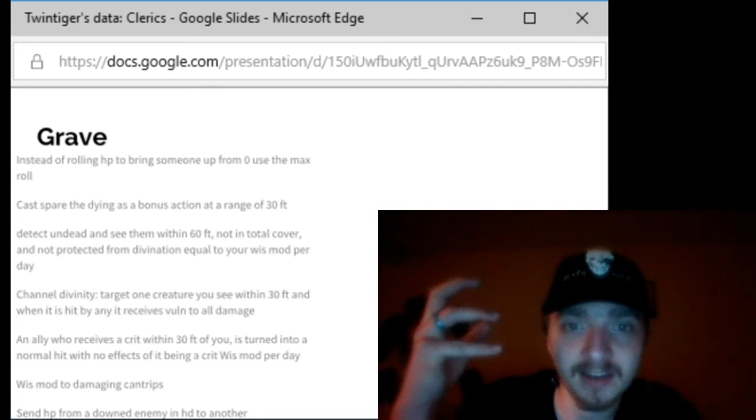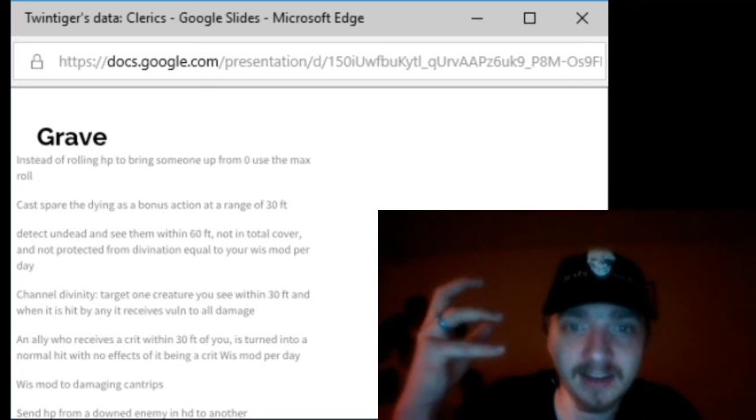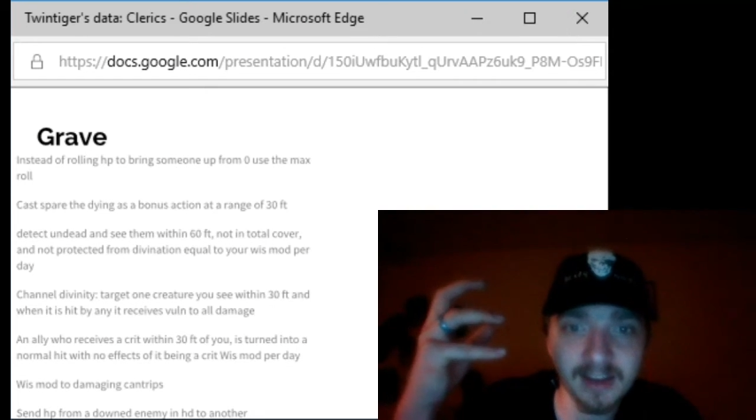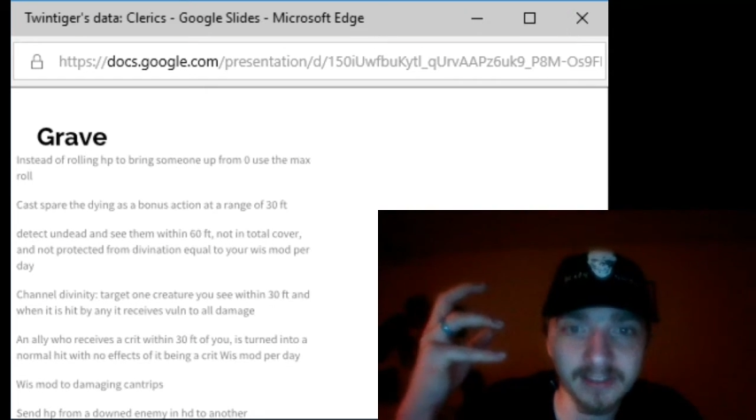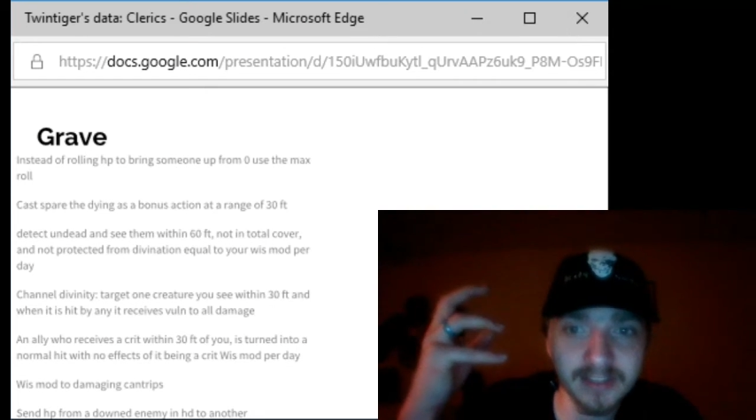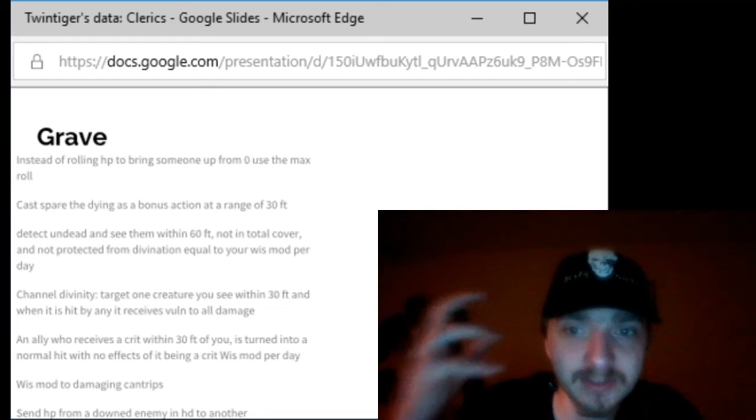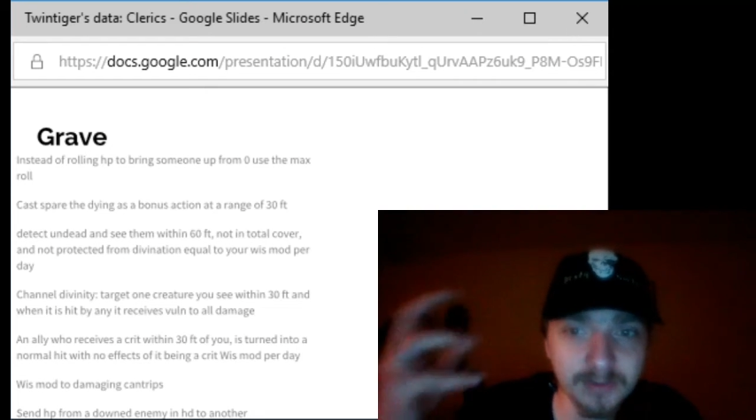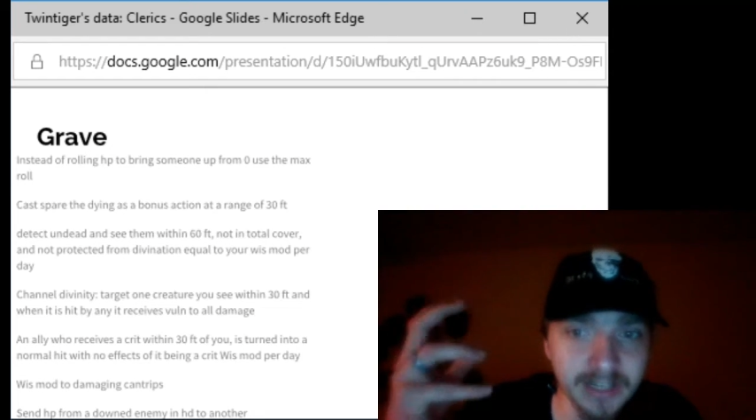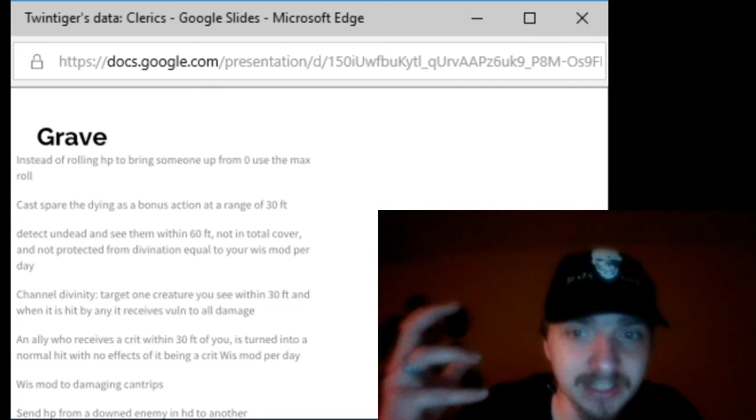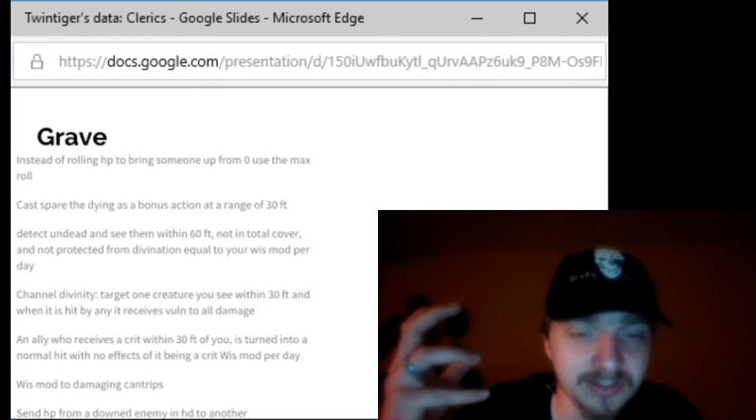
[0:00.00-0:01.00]
Now, this
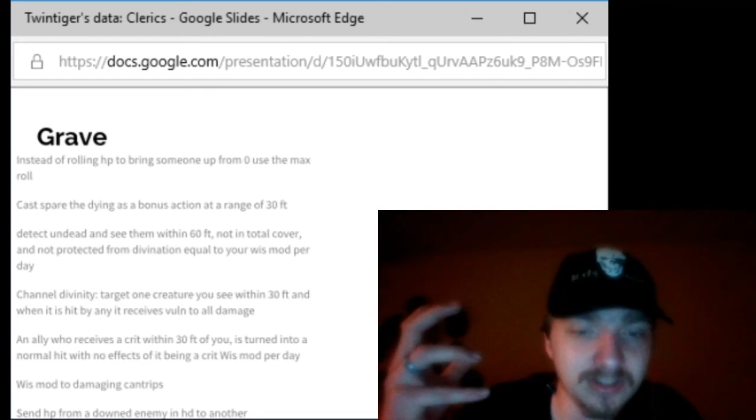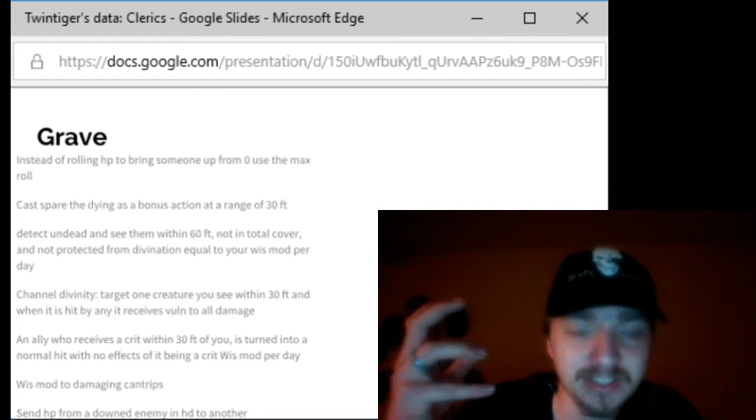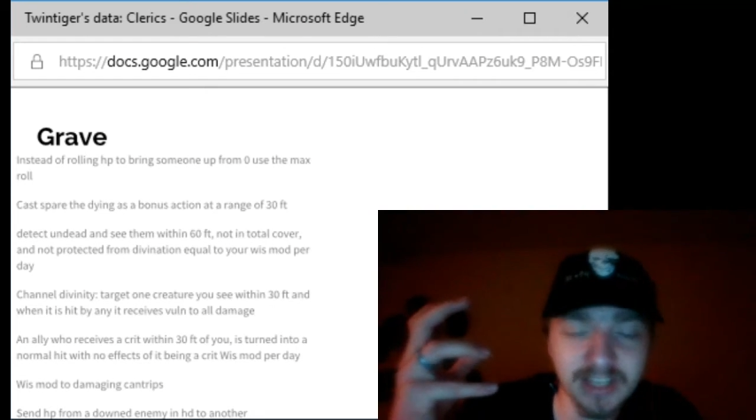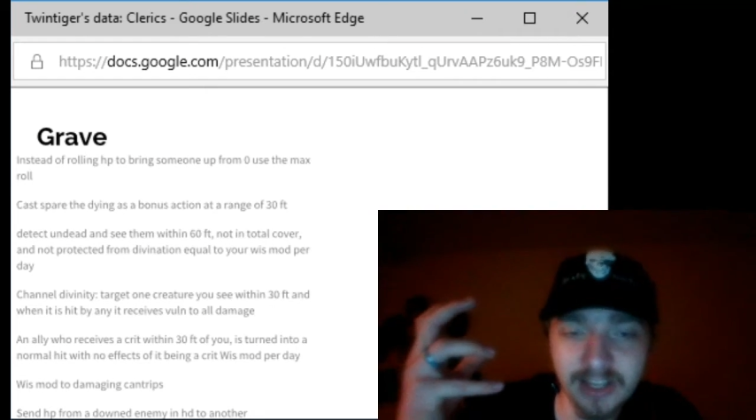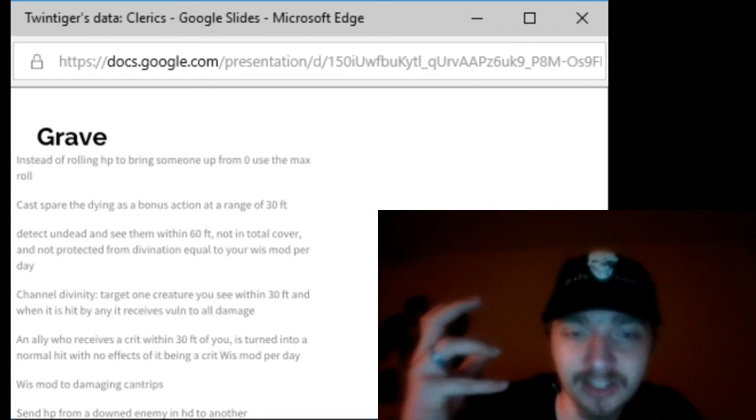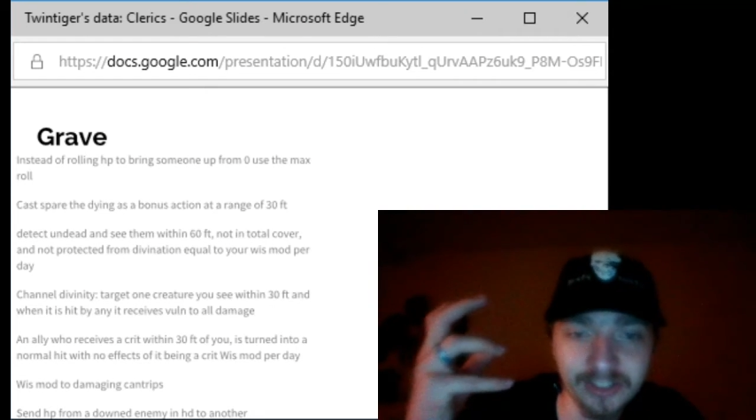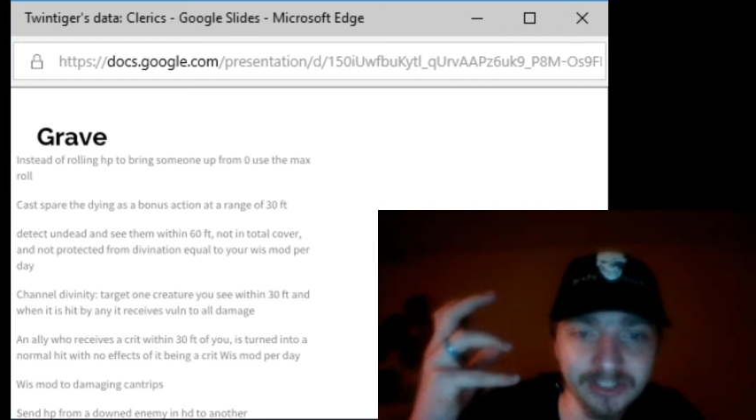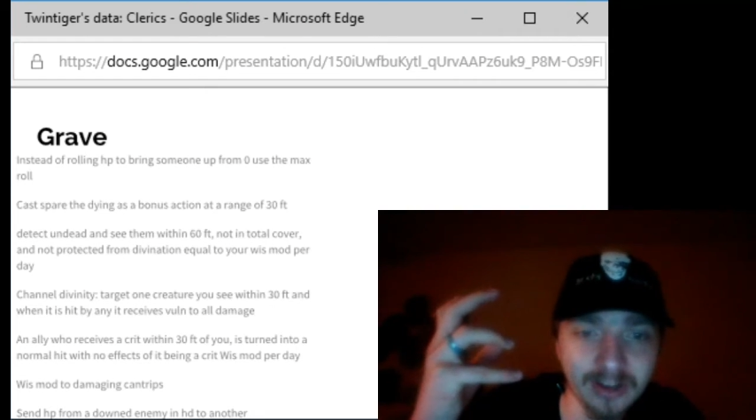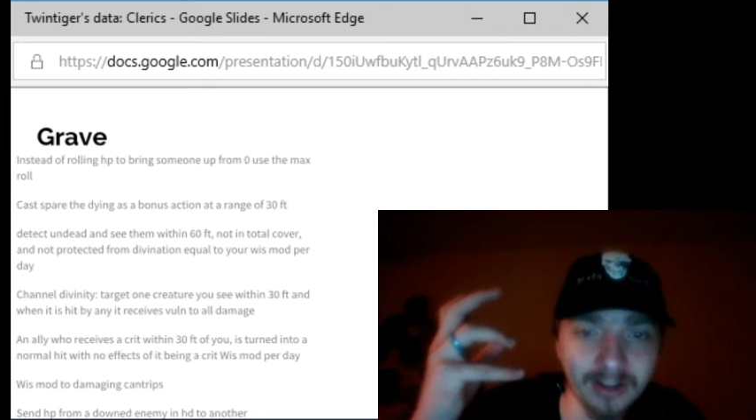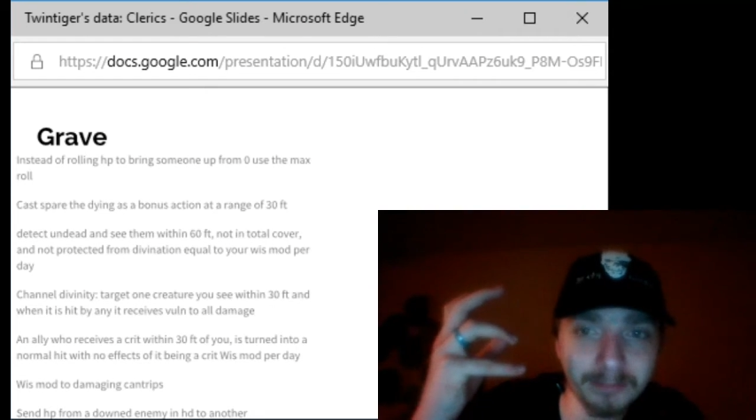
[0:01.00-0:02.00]
one, as you can tell,
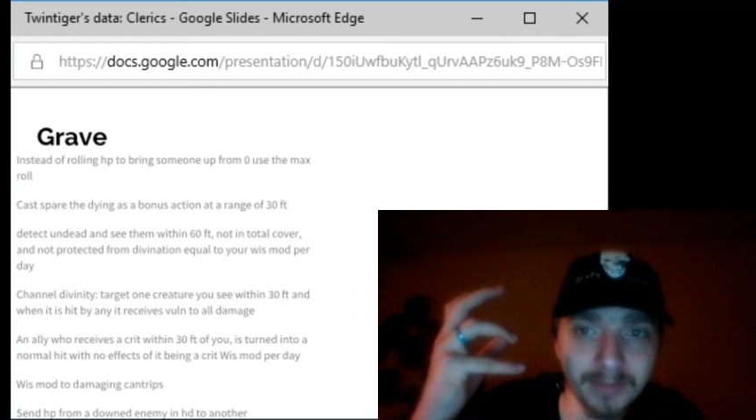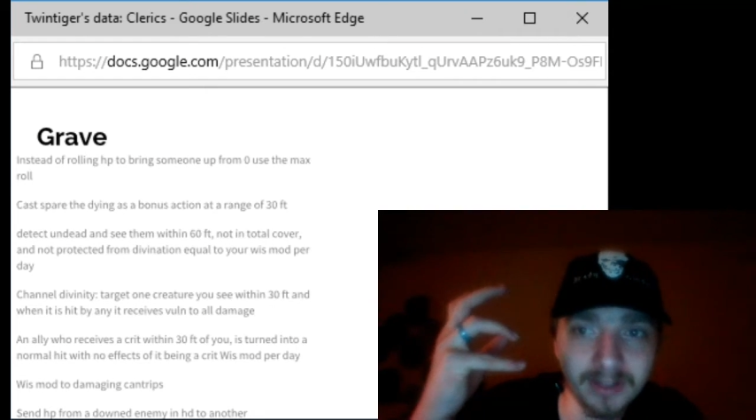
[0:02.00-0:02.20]
took up